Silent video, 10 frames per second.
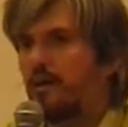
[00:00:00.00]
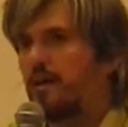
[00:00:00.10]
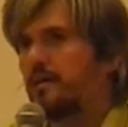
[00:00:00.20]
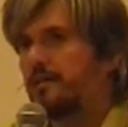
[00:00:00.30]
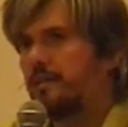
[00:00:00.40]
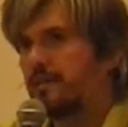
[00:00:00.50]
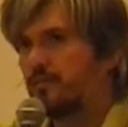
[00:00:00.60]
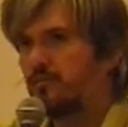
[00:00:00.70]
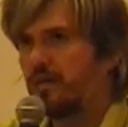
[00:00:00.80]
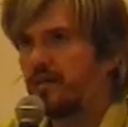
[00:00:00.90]
Yet,
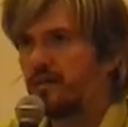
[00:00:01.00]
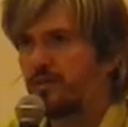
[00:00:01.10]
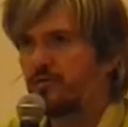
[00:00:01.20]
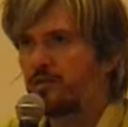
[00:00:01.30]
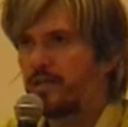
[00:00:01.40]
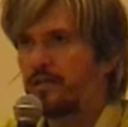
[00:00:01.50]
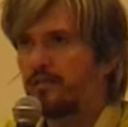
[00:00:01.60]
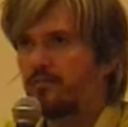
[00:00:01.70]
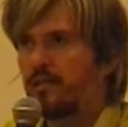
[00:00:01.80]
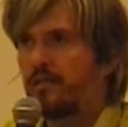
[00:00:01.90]
we dare to say that
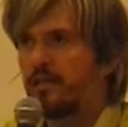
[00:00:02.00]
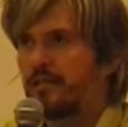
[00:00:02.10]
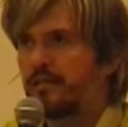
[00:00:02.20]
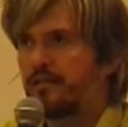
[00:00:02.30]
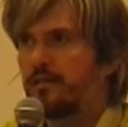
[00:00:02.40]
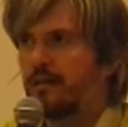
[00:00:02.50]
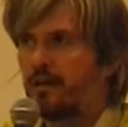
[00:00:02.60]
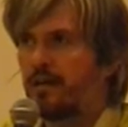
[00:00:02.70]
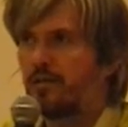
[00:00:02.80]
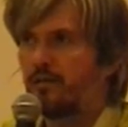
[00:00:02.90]
with Natha,
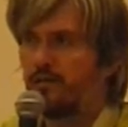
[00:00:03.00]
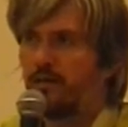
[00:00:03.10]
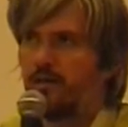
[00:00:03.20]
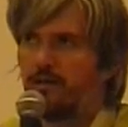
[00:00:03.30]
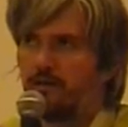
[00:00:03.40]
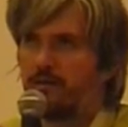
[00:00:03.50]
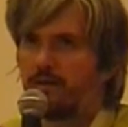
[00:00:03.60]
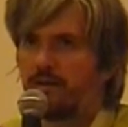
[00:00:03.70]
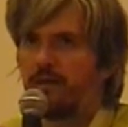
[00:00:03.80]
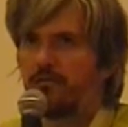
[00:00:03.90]
kind of he
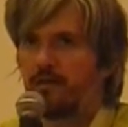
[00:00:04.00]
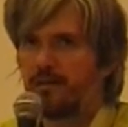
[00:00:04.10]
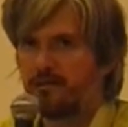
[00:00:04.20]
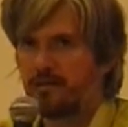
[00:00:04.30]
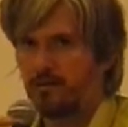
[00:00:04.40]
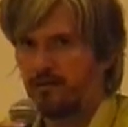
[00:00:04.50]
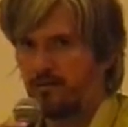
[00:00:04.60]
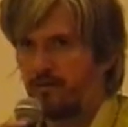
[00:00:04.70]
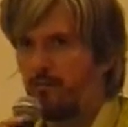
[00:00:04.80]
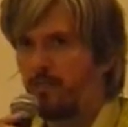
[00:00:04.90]
gave his
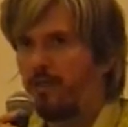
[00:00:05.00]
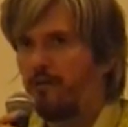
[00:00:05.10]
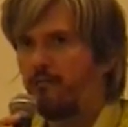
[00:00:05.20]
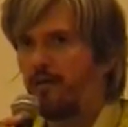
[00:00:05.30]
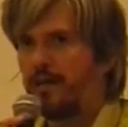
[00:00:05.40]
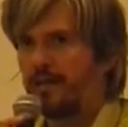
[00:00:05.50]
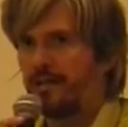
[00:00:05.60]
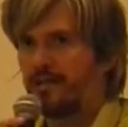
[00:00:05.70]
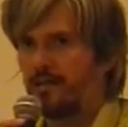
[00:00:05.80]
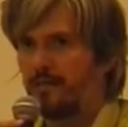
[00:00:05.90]
final
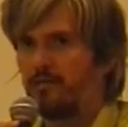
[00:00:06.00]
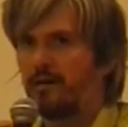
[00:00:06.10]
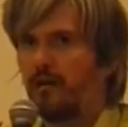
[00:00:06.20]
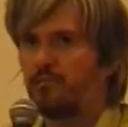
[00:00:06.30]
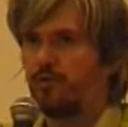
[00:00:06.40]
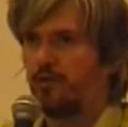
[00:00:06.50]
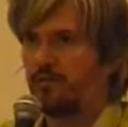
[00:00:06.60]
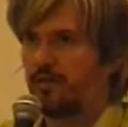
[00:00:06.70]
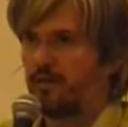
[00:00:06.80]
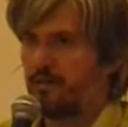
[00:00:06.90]
exam
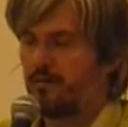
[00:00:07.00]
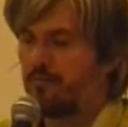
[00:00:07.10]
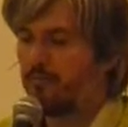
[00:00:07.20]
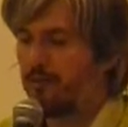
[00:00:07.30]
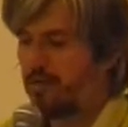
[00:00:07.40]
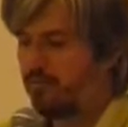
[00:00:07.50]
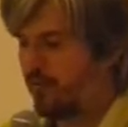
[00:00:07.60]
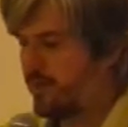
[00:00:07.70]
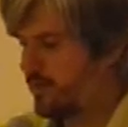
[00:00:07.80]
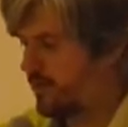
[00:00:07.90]
absolving the
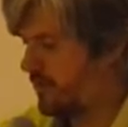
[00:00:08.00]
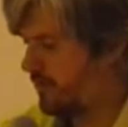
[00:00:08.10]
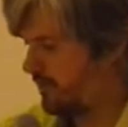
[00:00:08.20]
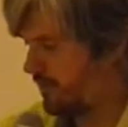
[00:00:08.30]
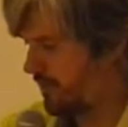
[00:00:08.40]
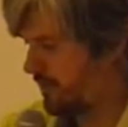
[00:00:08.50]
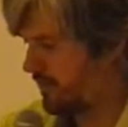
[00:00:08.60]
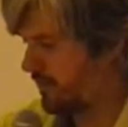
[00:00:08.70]
manipulation university.